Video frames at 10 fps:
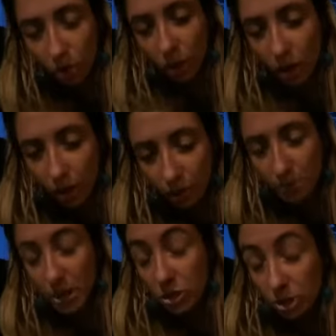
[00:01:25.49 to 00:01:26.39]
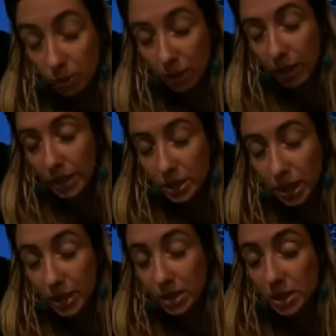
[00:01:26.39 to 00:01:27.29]
God, I'm itching my legs,
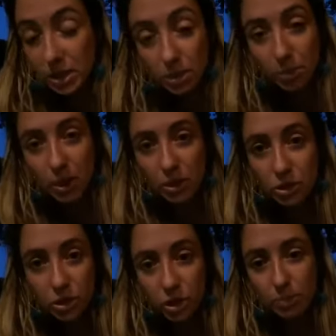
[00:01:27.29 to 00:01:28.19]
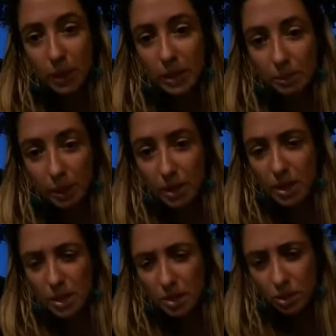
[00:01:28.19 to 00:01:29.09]
guys, because the bugs are just biting me.
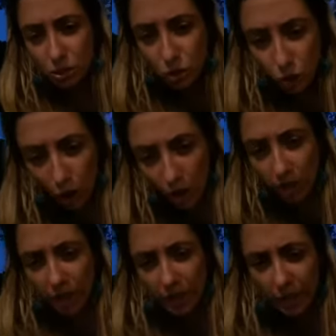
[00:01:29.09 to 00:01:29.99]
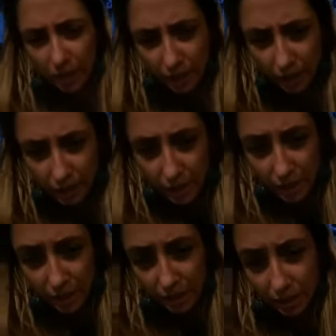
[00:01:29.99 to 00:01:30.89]
There's chocolate.
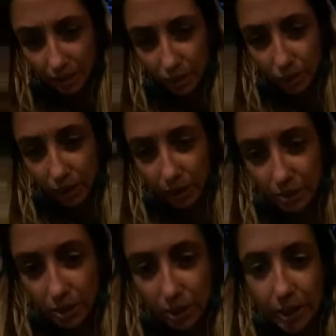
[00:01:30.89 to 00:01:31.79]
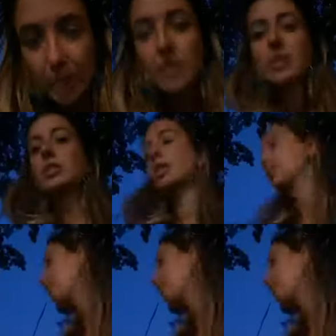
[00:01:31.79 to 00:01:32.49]
Okay, sorry guys, I just had to